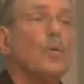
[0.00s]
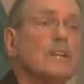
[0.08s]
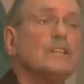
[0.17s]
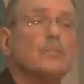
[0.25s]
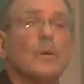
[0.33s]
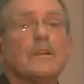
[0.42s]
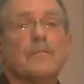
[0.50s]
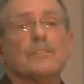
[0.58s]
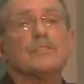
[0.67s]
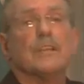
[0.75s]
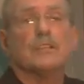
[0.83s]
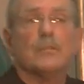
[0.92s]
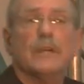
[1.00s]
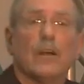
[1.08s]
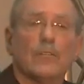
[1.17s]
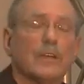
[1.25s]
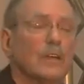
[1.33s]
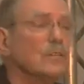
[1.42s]
what does 21st century
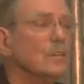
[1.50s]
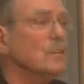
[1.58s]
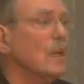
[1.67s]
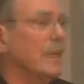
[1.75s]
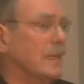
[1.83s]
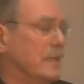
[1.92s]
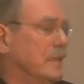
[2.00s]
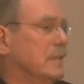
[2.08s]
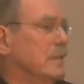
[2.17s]
healthcare look like?